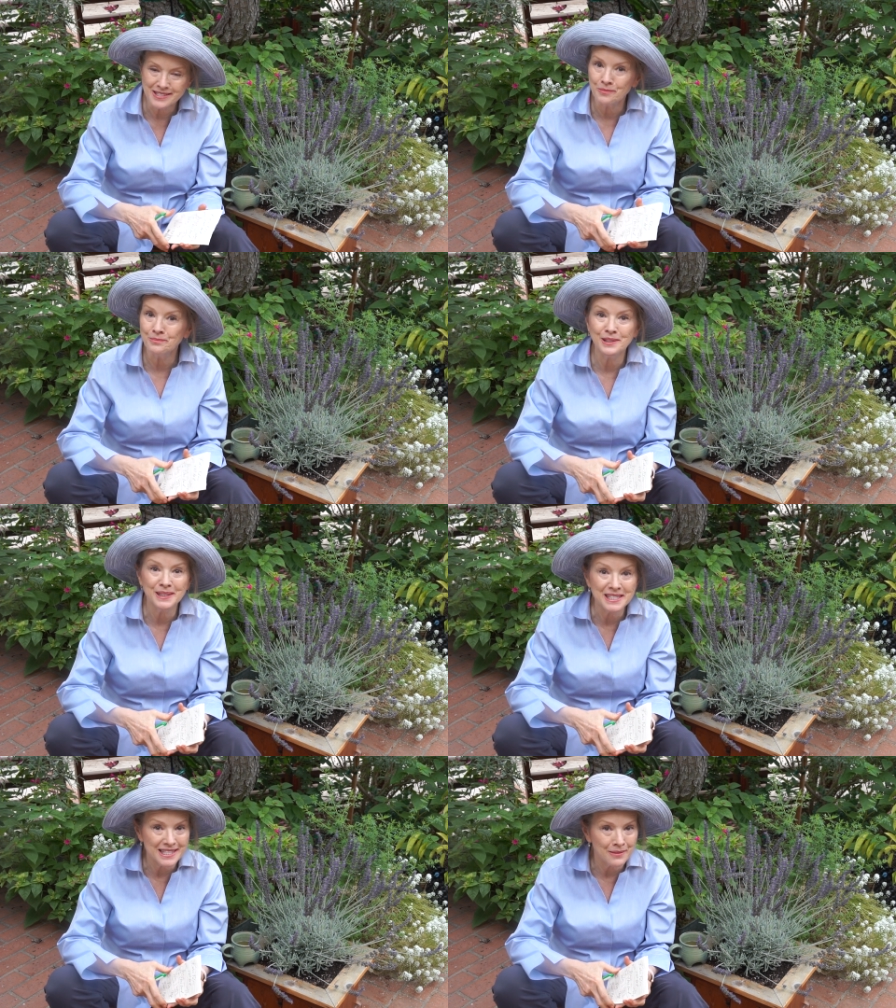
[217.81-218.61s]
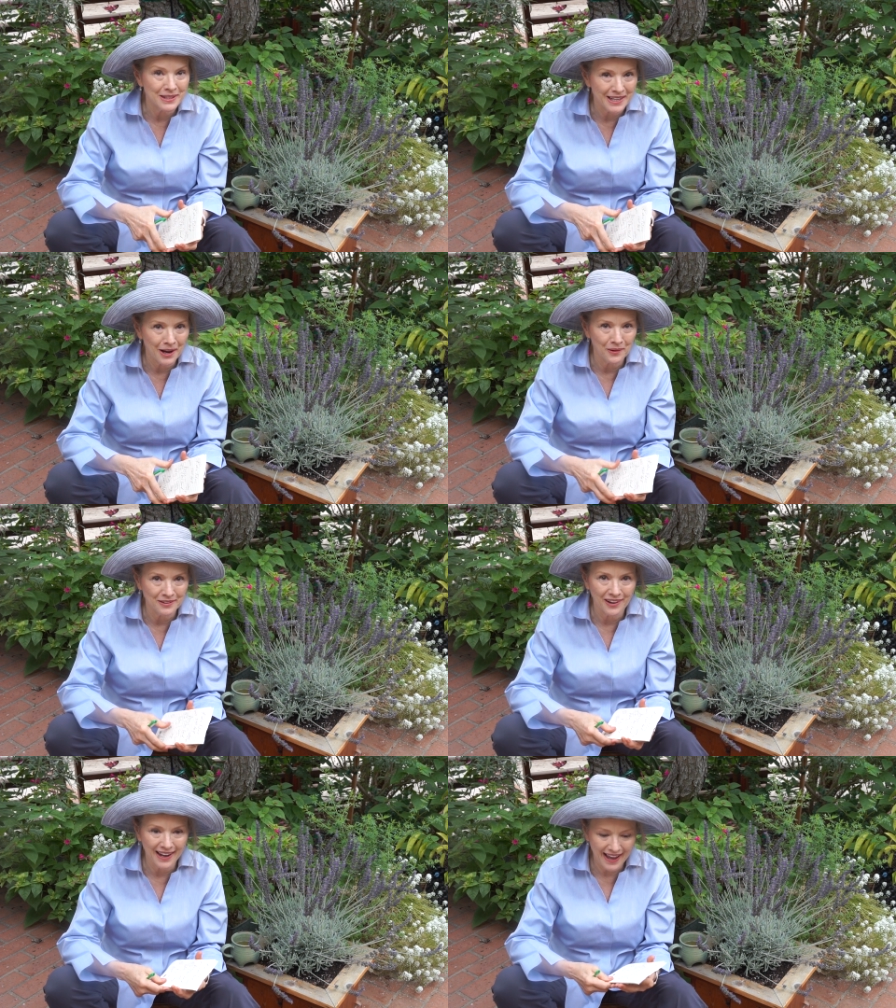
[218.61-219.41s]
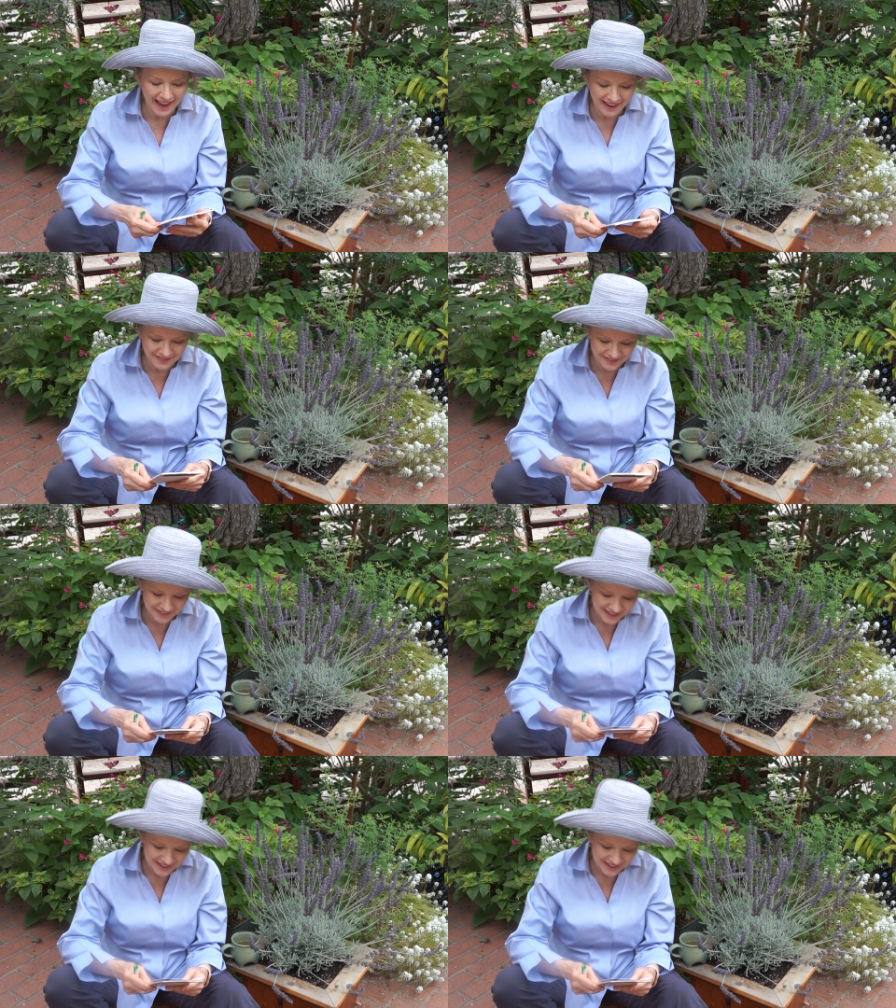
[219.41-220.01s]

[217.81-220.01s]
So please let me know if I have.